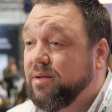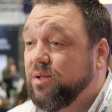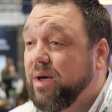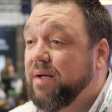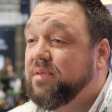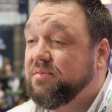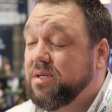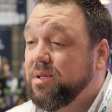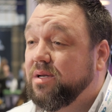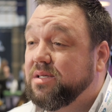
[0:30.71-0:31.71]
You have to have
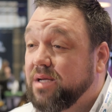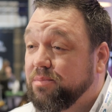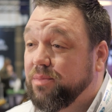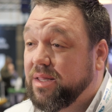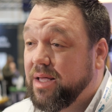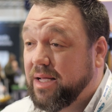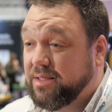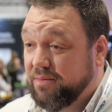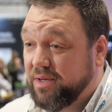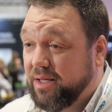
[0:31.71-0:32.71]
something to supplement that
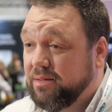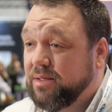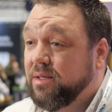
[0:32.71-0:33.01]
activity